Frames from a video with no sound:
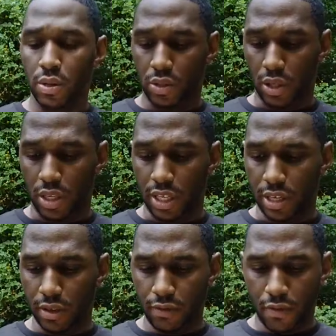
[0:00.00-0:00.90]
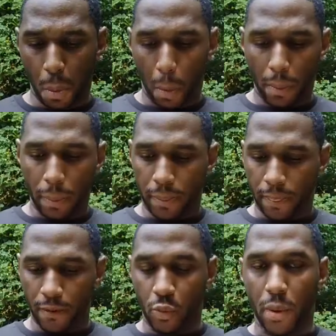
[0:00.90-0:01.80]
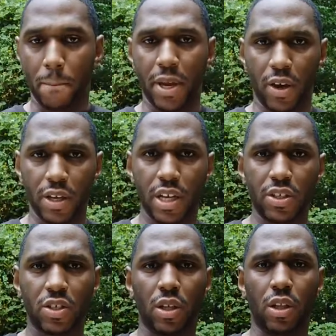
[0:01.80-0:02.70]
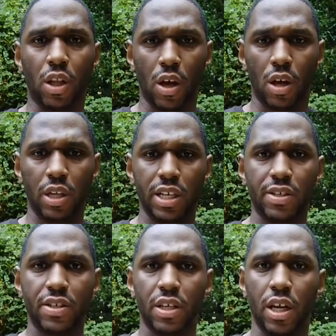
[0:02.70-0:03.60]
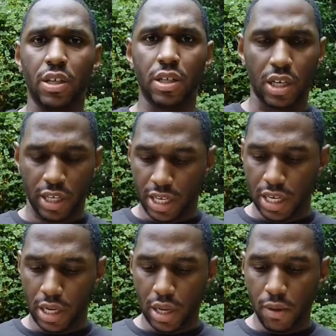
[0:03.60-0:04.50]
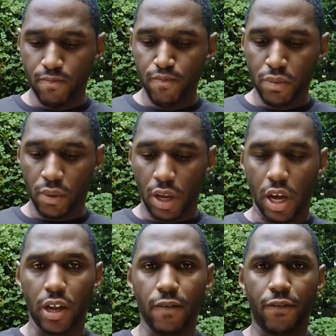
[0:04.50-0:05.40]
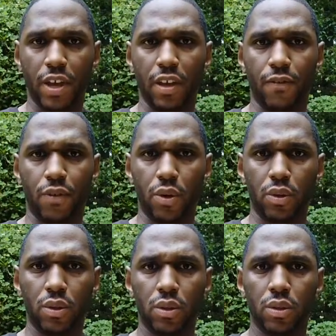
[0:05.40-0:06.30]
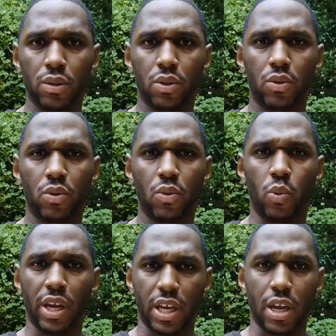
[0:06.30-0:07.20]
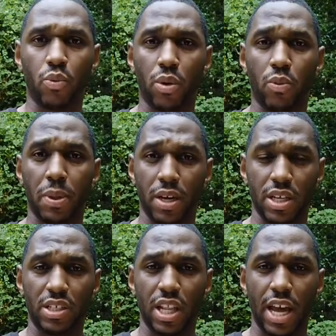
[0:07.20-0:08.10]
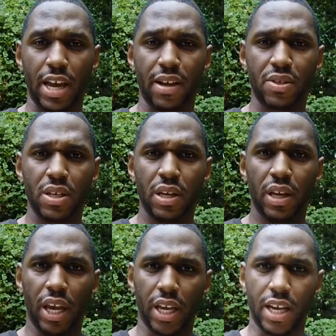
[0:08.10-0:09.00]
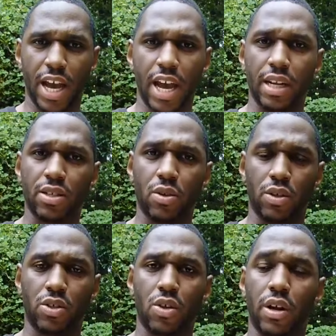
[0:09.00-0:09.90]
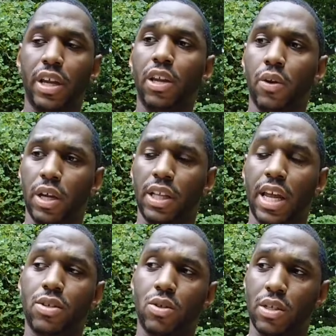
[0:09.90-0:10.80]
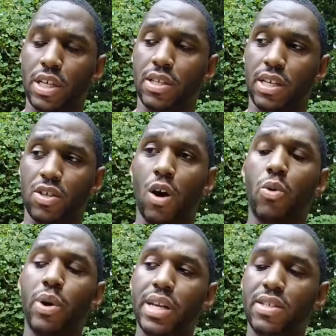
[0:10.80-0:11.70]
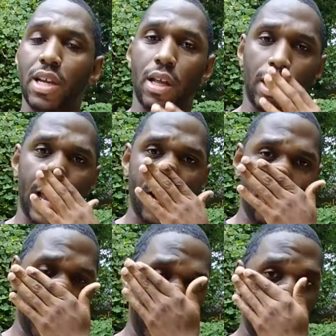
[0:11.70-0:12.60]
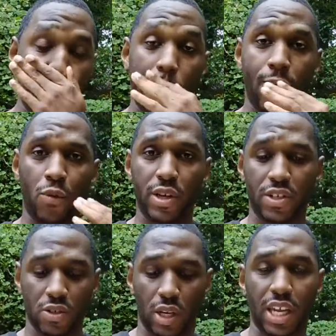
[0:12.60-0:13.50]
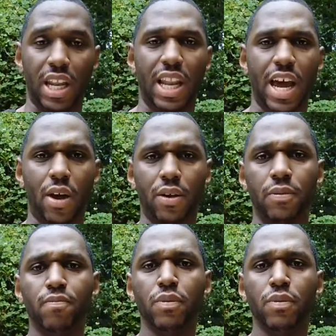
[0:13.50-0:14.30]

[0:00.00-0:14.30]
to live rebellious, lawless, unclean, unfaithful, wicked, rebellious lives. And God is going to start hearing that. It's already sounding like a voice, but that voice is going to get louder